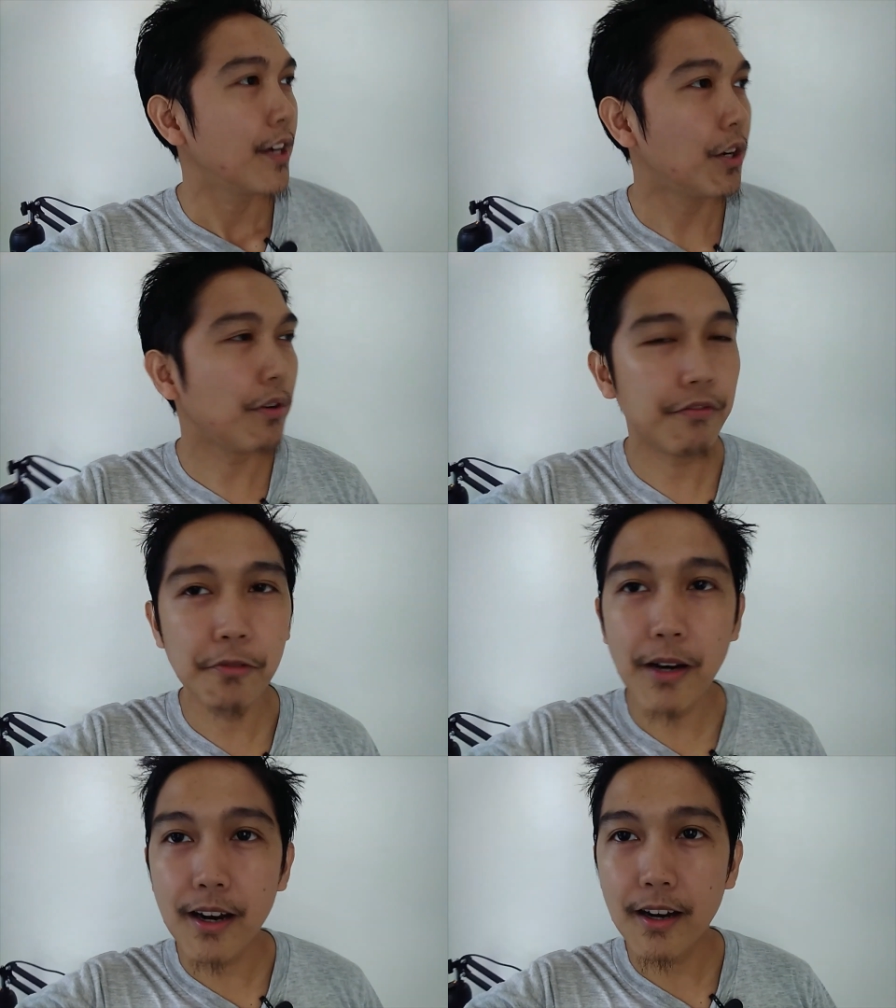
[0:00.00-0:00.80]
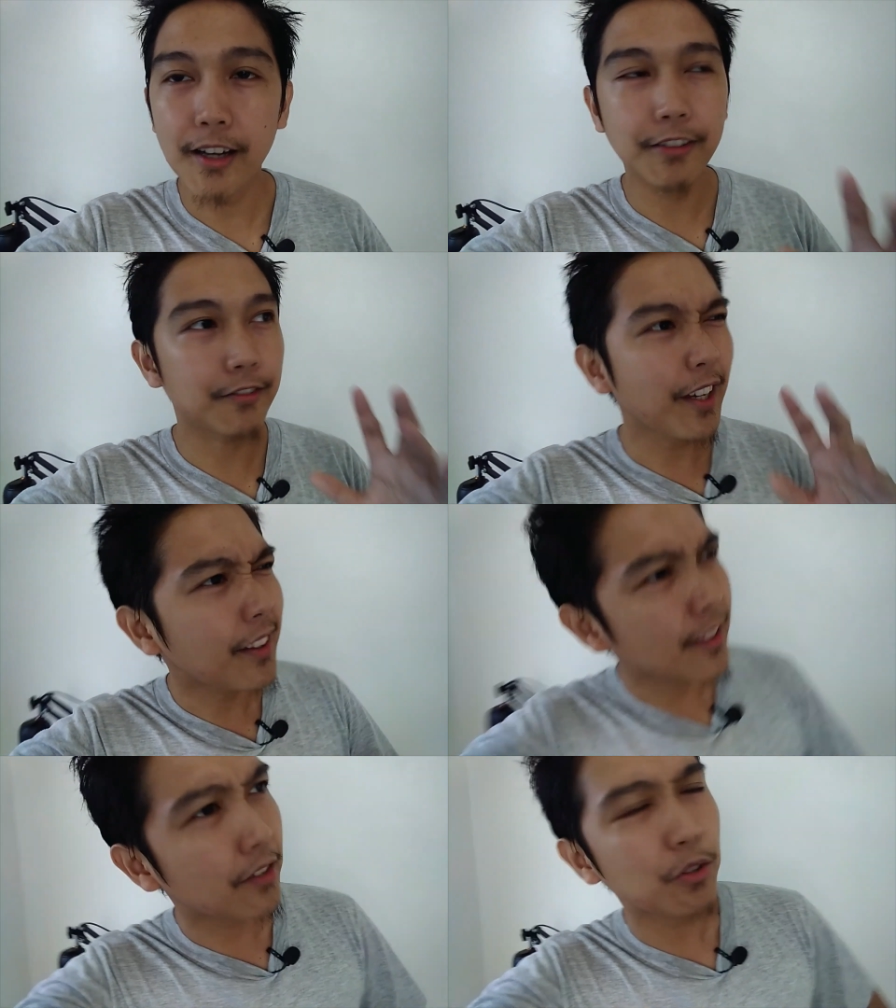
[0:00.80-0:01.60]
However, baka
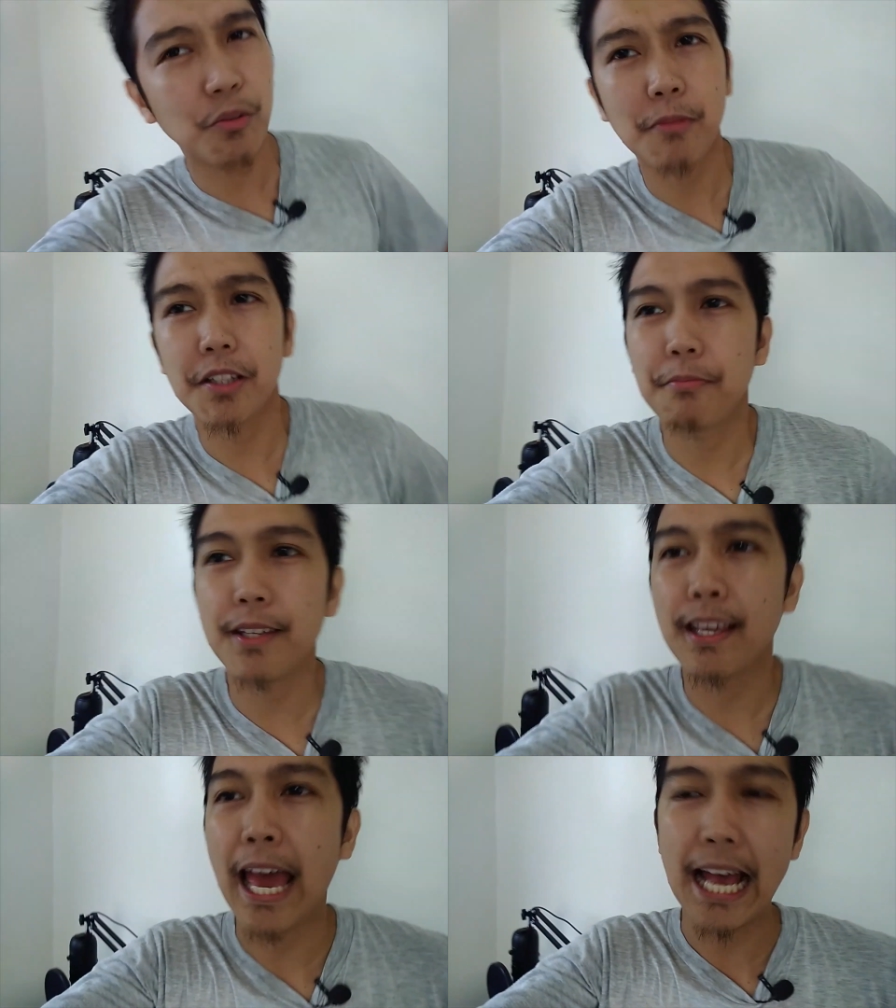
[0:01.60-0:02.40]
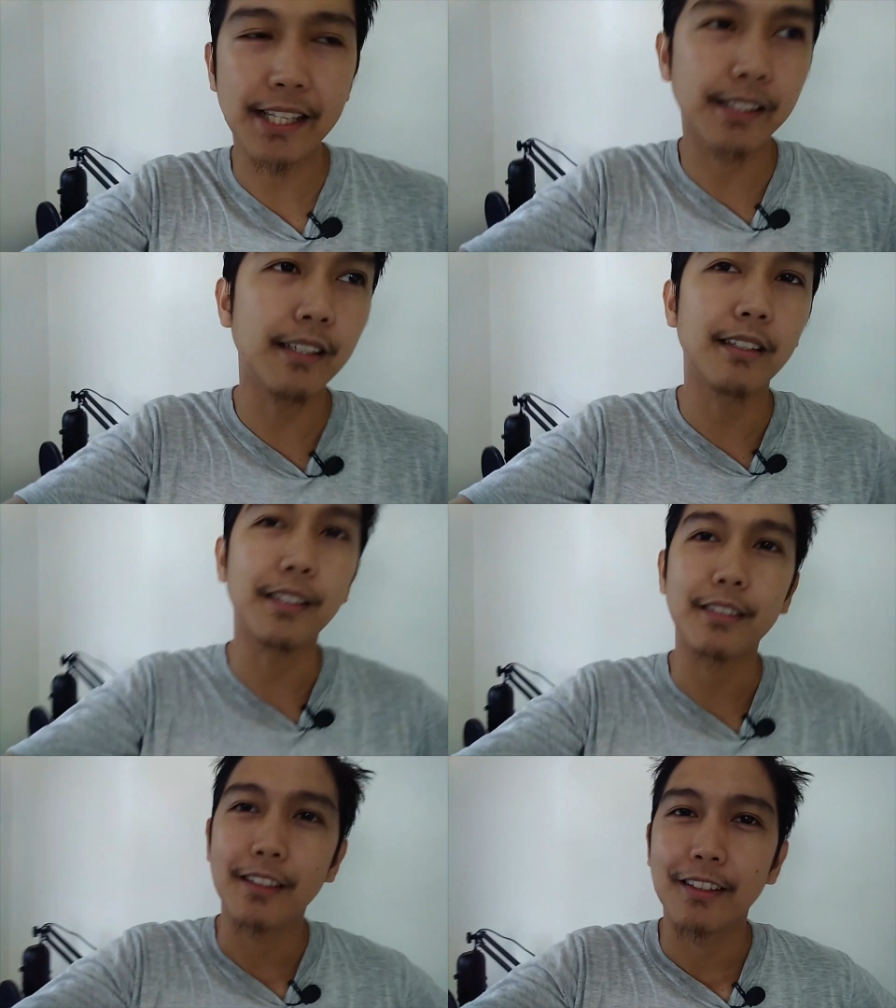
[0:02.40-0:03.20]
right now you might be asking
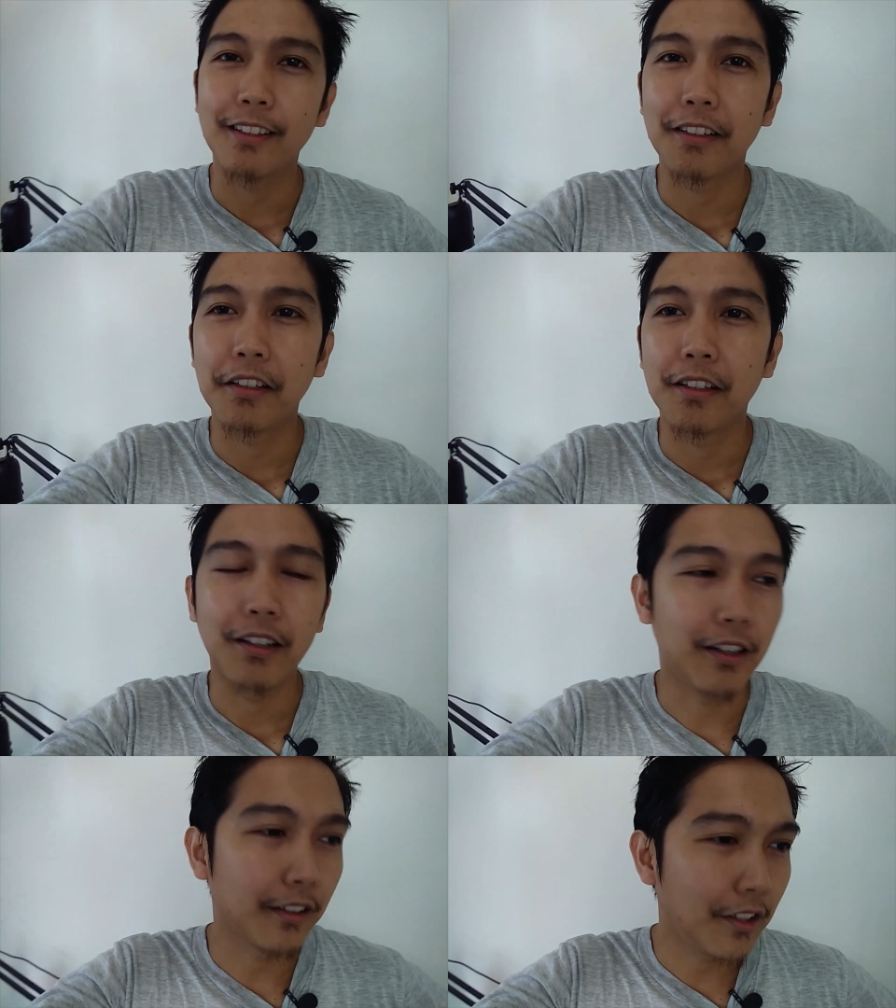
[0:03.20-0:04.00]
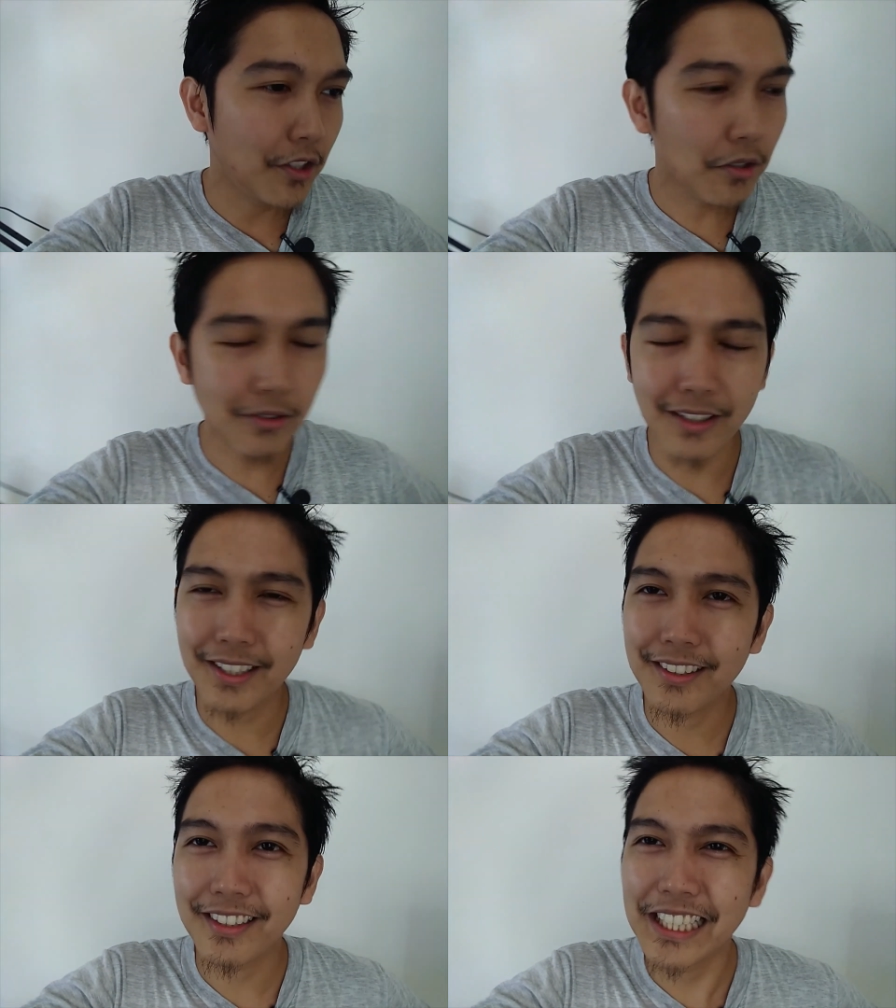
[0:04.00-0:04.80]
like, ah, Tiyo,
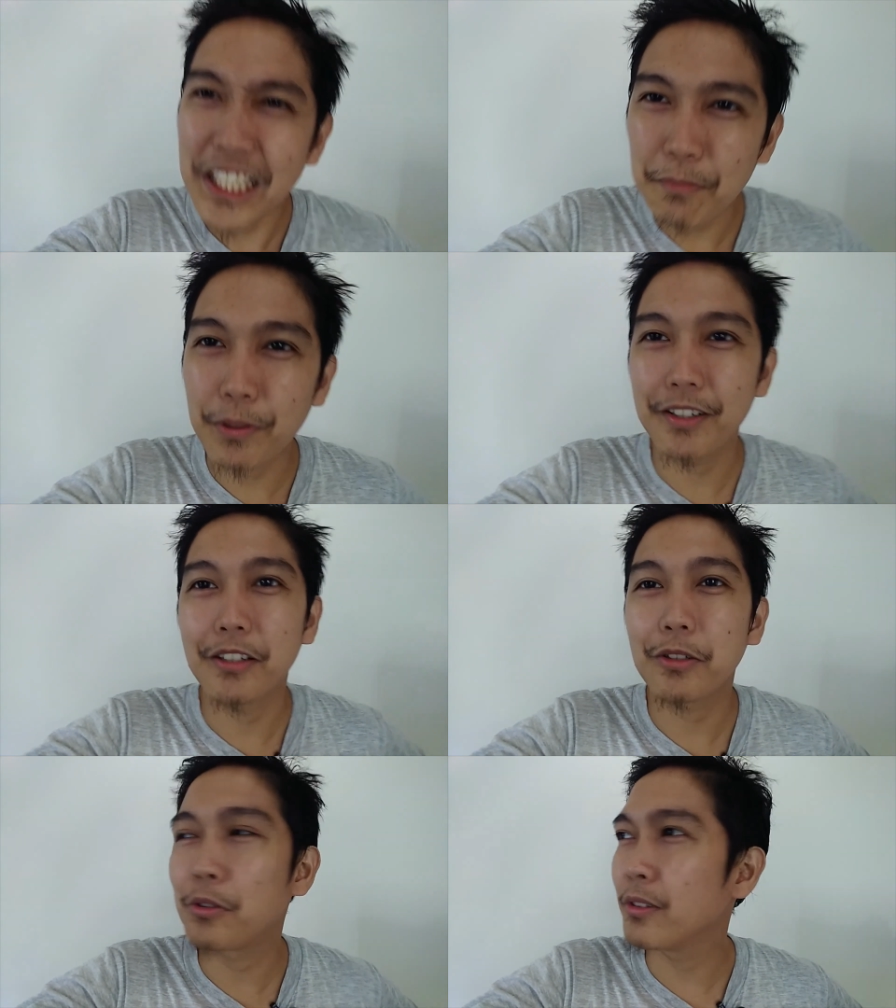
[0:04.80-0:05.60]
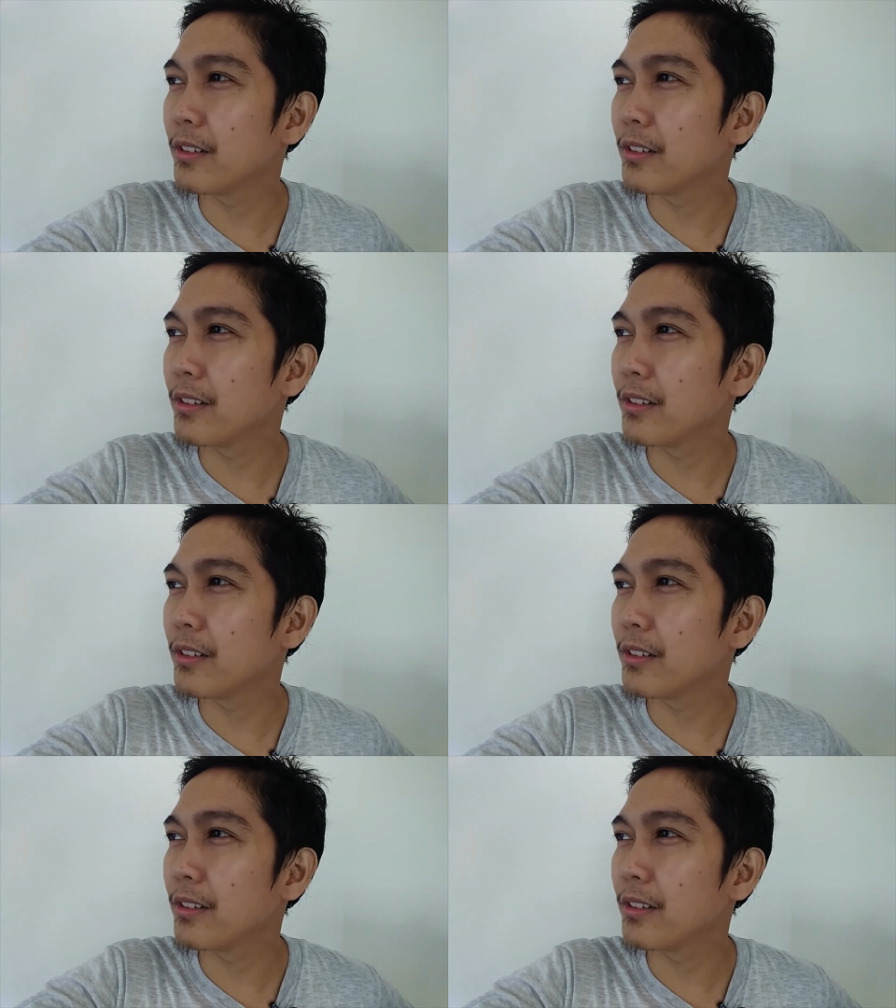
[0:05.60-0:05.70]
like hindi pa rin ako